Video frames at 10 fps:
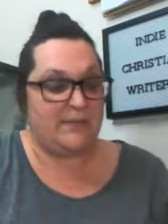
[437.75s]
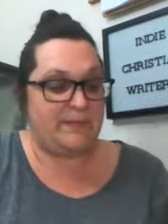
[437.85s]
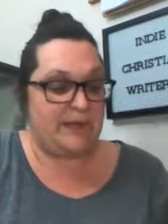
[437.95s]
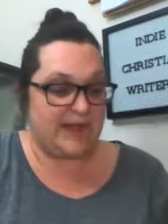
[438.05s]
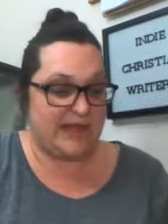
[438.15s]

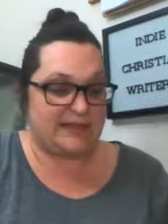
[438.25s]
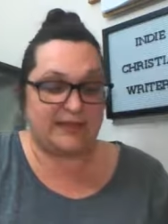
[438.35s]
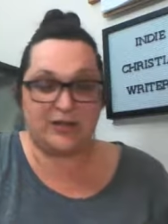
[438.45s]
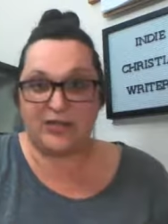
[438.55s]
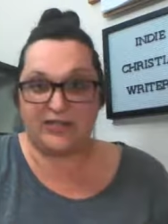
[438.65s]
because
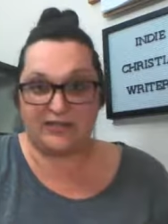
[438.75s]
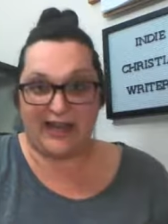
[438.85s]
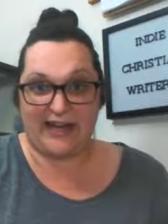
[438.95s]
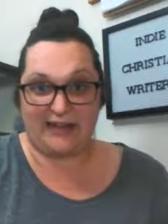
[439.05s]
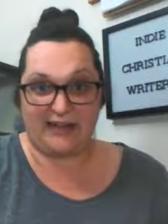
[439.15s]
they're just
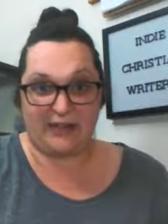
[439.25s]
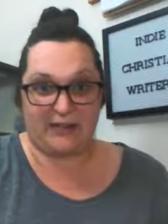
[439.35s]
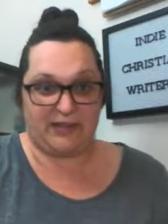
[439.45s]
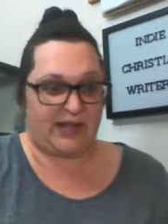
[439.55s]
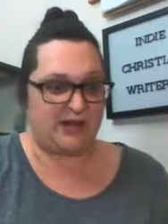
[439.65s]
light, a little
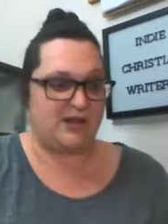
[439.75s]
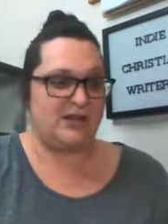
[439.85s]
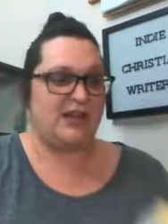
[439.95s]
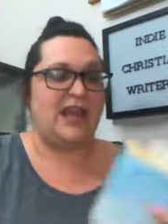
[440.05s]
bit lighter.